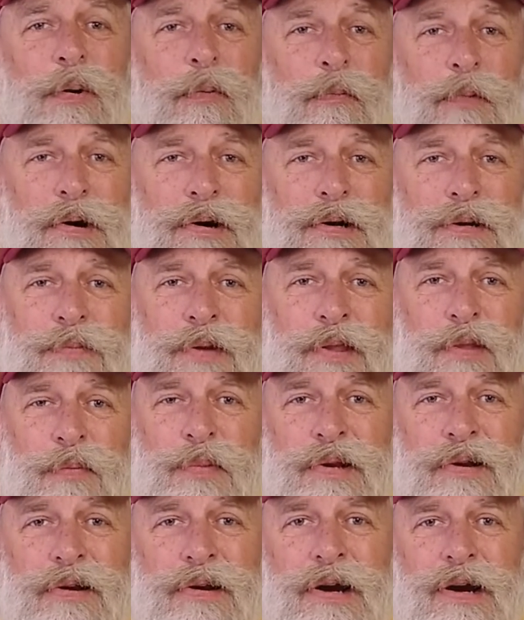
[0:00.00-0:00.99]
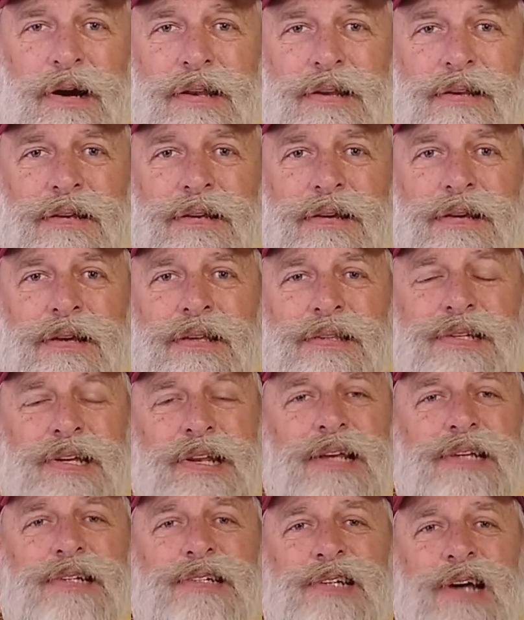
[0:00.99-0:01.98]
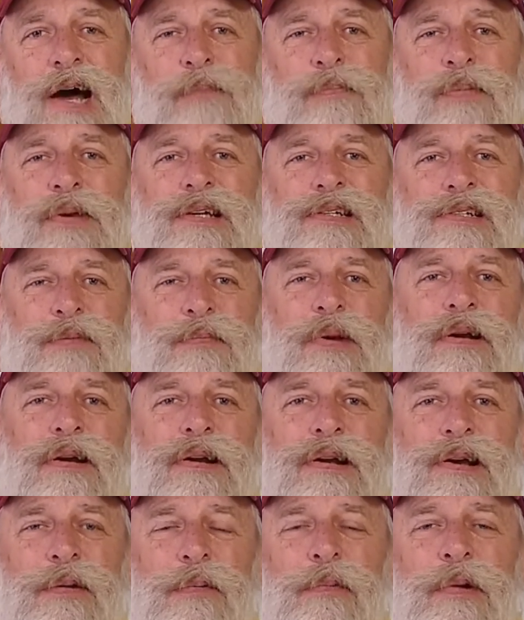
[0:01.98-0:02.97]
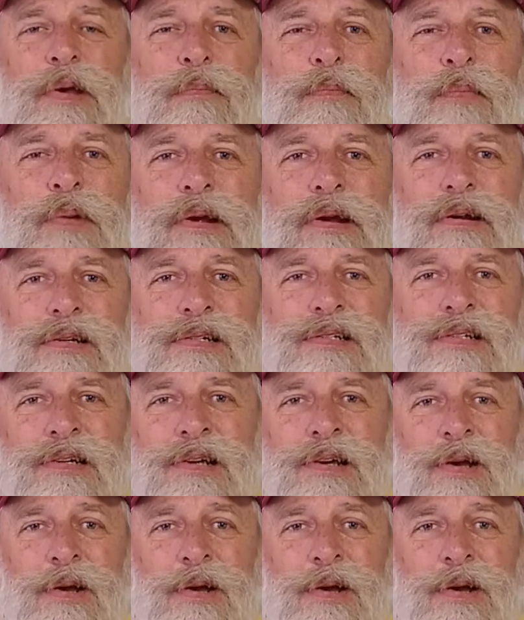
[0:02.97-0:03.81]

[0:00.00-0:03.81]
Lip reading: Welcome to the Beer Hut. Today's topic is American wheat beers.